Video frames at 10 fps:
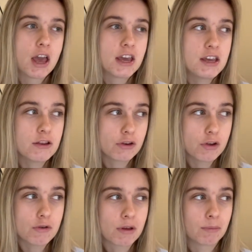He
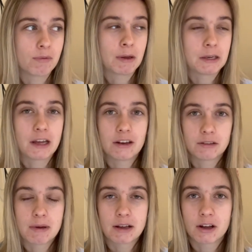knew that when
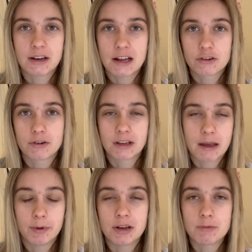Garnacho
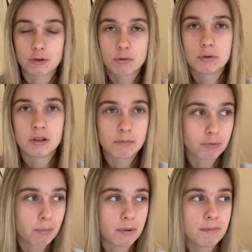came on, he was causing them
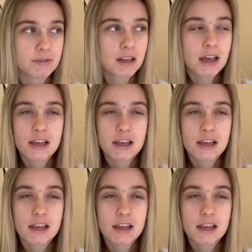problems.